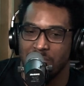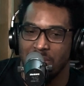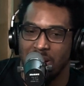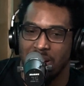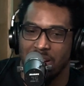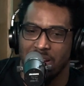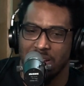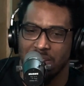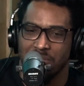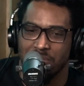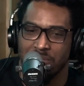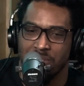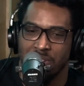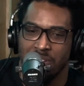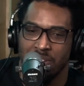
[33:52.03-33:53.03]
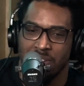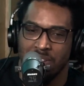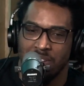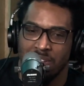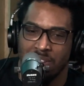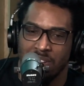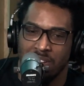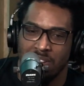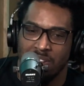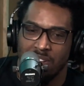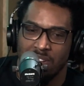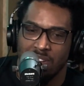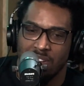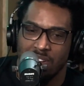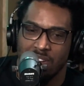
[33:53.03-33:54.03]
I've
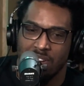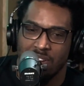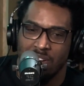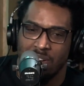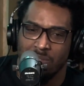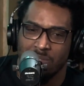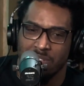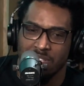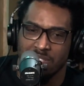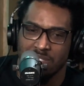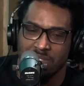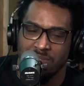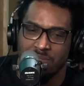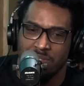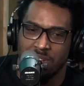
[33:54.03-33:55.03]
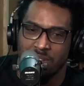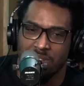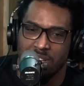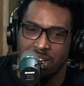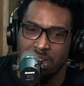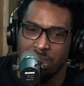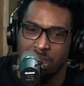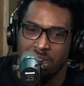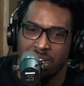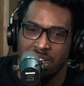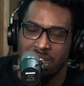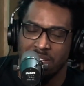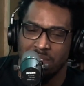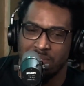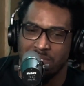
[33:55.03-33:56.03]
always felt that
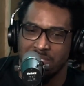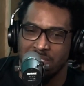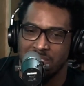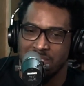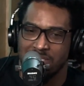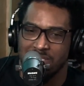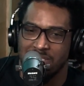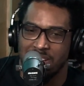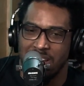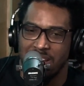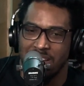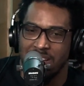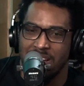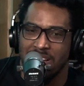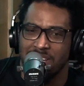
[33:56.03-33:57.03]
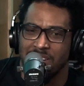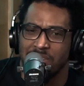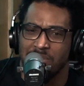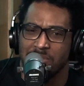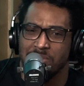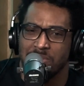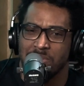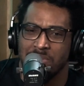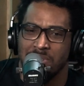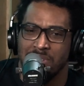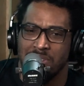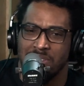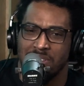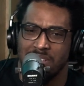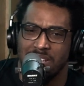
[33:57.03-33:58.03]
way. Even to this day, I know
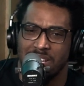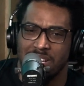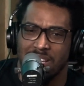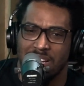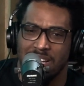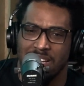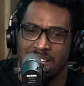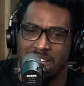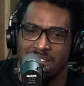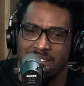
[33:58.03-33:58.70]
that